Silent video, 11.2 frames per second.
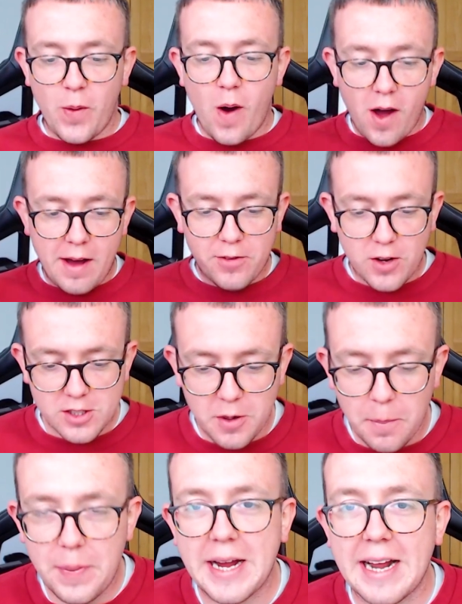I have got some
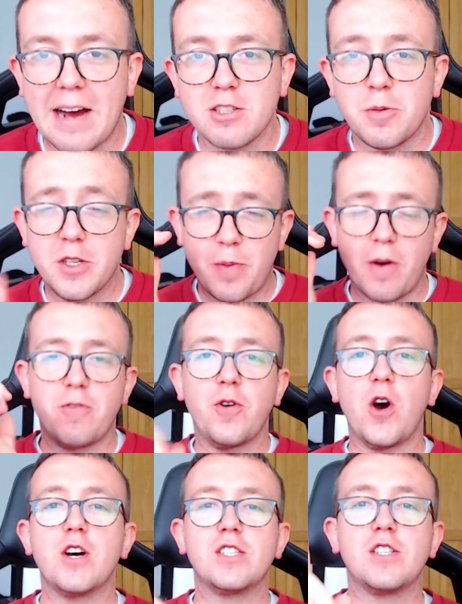big announcements, but
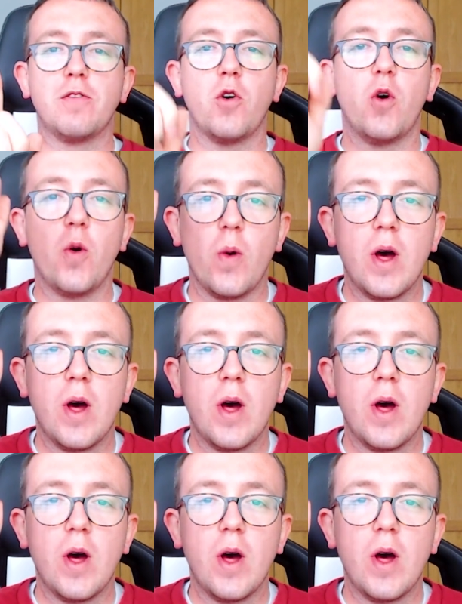first of all,